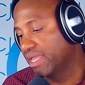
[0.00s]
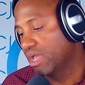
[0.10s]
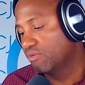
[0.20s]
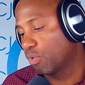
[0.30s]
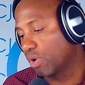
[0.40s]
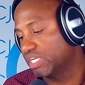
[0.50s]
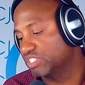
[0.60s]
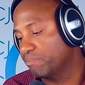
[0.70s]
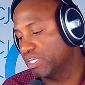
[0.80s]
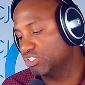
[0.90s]
For it is
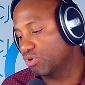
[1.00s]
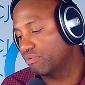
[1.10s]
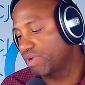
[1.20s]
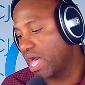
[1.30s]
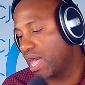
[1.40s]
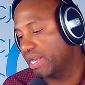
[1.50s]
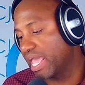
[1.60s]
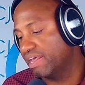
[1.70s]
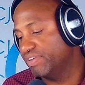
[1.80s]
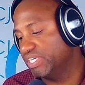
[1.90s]
a minister of God,
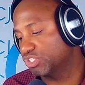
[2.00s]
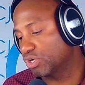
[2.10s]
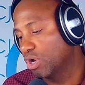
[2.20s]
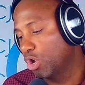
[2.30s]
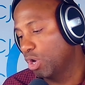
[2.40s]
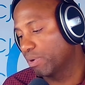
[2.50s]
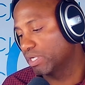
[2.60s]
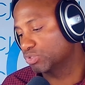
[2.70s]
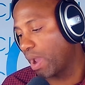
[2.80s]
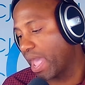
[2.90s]
an avenger who
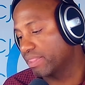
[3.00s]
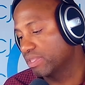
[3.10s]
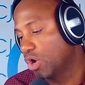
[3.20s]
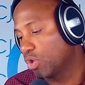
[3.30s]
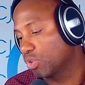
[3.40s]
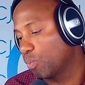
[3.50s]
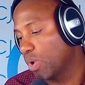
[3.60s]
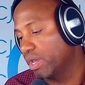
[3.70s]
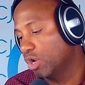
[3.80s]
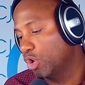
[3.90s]
brings wrath on the
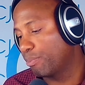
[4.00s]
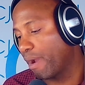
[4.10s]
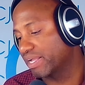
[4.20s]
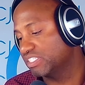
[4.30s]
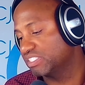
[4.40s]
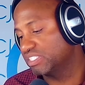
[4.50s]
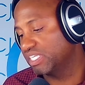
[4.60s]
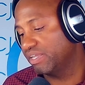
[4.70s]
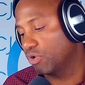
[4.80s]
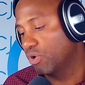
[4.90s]
one who practices
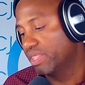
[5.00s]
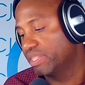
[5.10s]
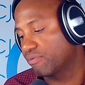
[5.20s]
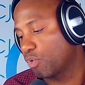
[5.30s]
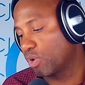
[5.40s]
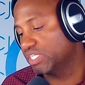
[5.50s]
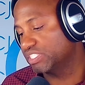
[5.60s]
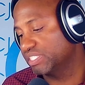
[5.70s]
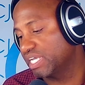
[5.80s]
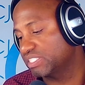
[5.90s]
evil. Therefore, it
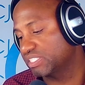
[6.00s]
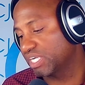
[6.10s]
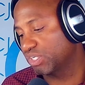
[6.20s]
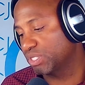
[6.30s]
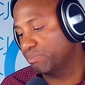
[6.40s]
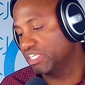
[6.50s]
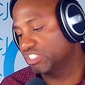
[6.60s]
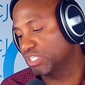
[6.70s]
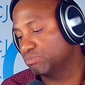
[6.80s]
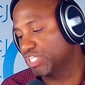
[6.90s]
is necessary to be in
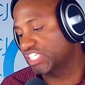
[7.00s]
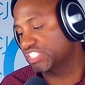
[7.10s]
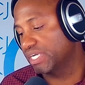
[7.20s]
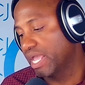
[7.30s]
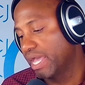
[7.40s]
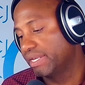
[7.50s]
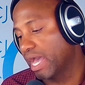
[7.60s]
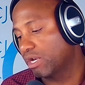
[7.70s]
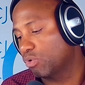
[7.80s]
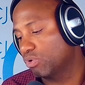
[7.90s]
subjection,
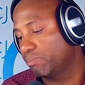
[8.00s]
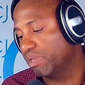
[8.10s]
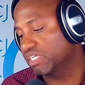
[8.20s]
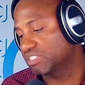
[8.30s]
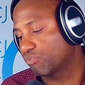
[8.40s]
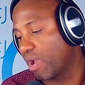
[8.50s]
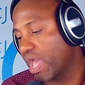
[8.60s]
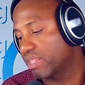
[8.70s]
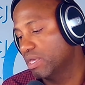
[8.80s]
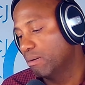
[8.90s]
not only because of
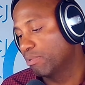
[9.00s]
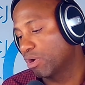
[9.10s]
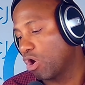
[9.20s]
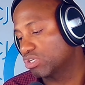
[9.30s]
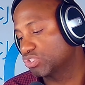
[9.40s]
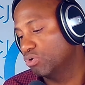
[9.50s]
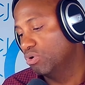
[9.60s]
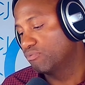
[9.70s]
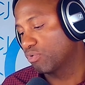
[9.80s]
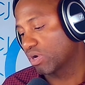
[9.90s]
wrath, but also
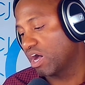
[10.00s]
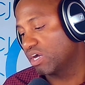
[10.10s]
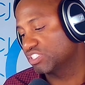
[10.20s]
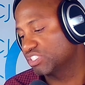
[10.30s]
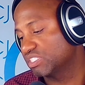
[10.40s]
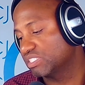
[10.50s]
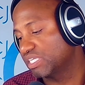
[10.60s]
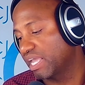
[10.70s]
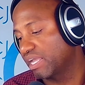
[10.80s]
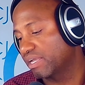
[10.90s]
for conscience's
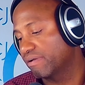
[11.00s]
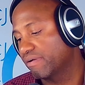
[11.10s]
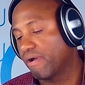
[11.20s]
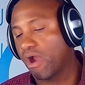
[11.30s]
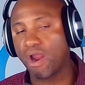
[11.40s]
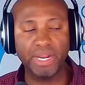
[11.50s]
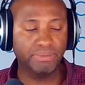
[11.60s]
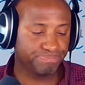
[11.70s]
sake. All right.